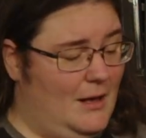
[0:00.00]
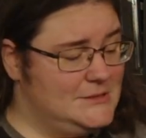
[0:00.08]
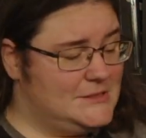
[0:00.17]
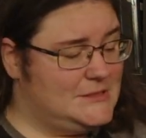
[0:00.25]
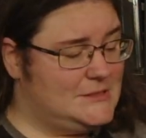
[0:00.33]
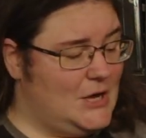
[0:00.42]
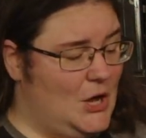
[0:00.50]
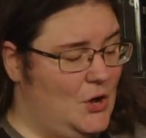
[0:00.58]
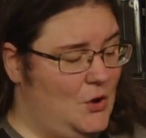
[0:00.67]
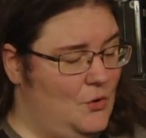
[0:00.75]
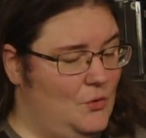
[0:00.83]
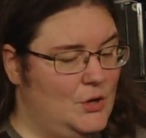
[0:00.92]

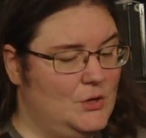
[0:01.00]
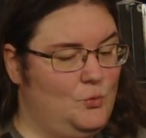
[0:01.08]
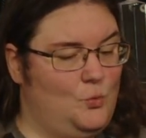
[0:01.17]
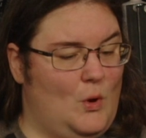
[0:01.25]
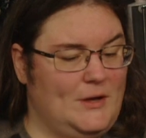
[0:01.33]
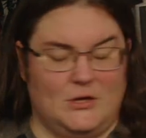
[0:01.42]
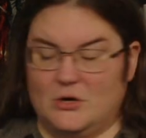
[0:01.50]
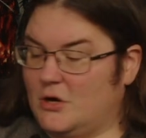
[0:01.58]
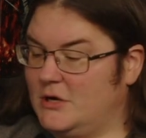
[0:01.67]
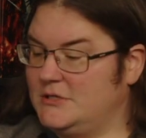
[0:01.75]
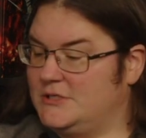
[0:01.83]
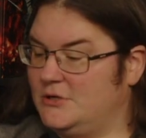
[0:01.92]
So what you're
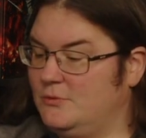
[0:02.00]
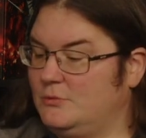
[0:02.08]
going to do,